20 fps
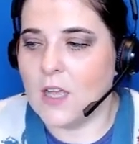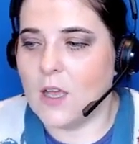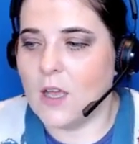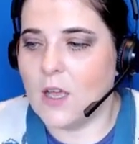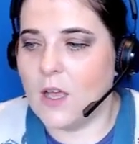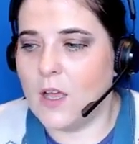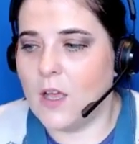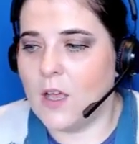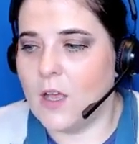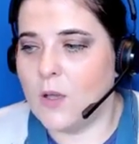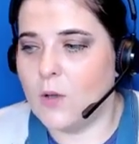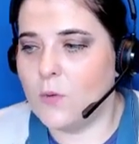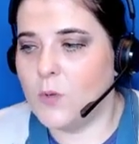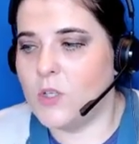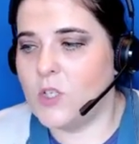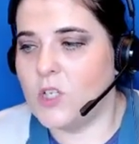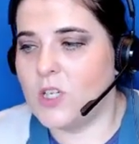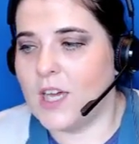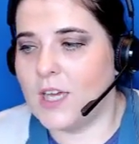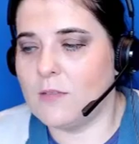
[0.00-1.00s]
uh,
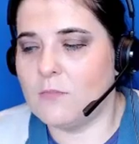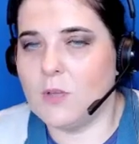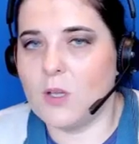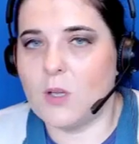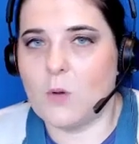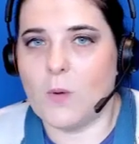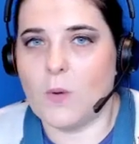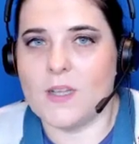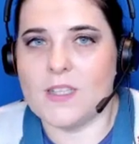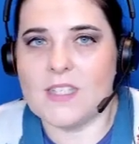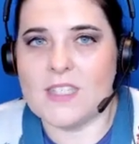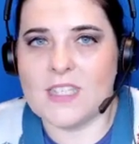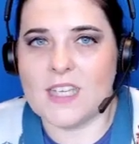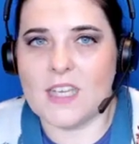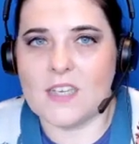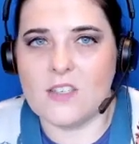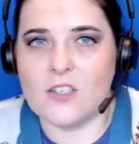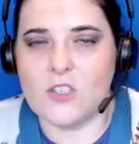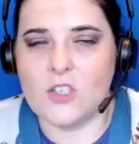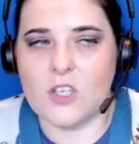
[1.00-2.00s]
which can be quite
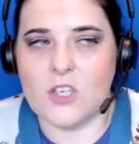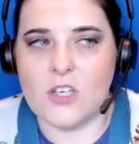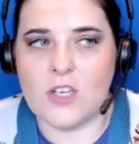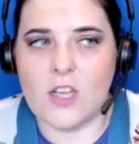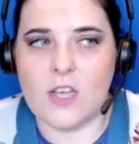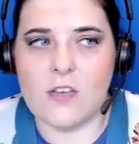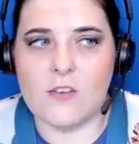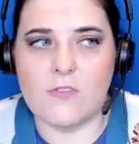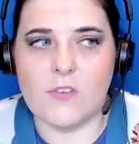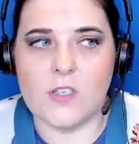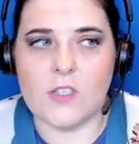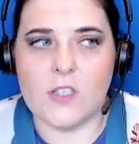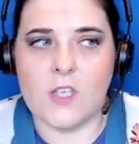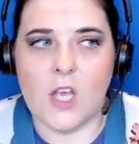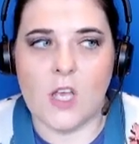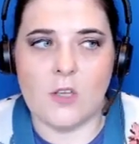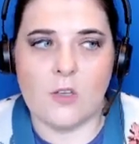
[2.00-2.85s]
skittish and nervous,